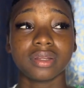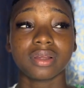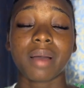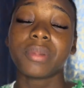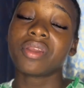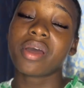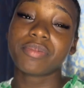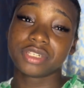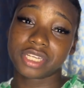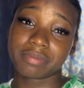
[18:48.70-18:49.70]
I'm gonna not
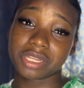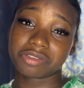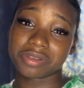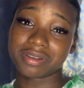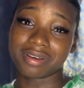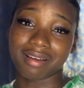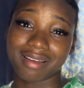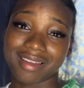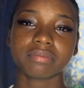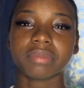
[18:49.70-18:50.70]
appreciate me too,
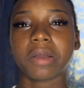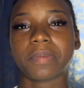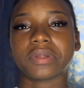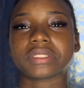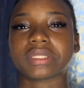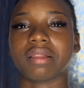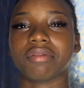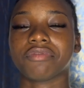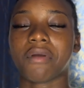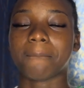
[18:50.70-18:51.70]
Big up on yourself.
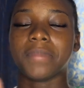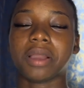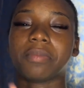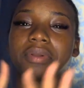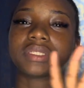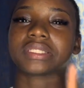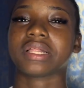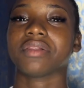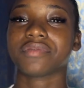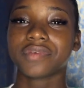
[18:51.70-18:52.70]
Big up on
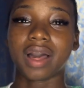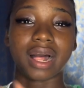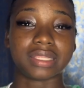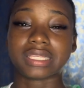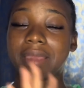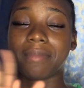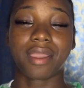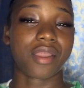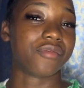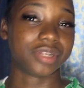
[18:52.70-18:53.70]
yourself all time,
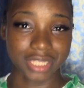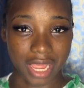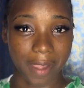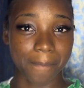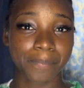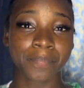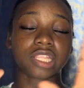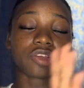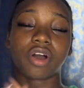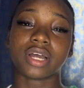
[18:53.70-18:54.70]
every time.
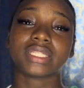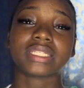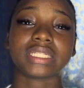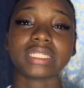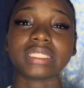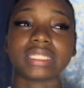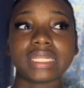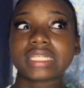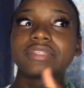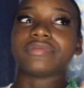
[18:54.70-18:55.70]
So until the
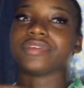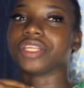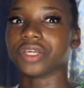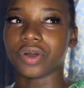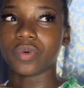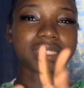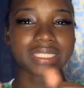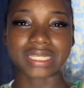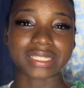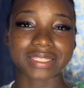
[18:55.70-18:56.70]
next video,
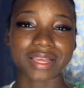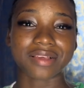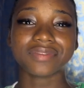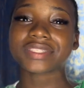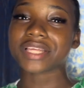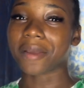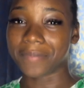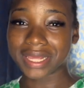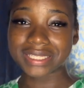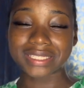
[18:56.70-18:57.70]
stay safe, stay
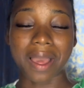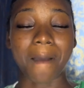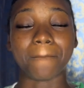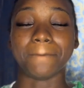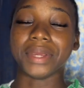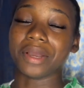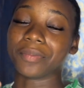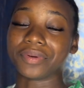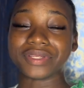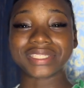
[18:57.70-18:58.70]
blessed, and big up
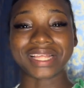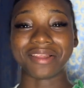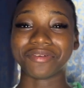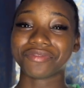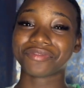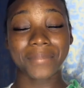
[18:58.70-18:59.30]
on yourself.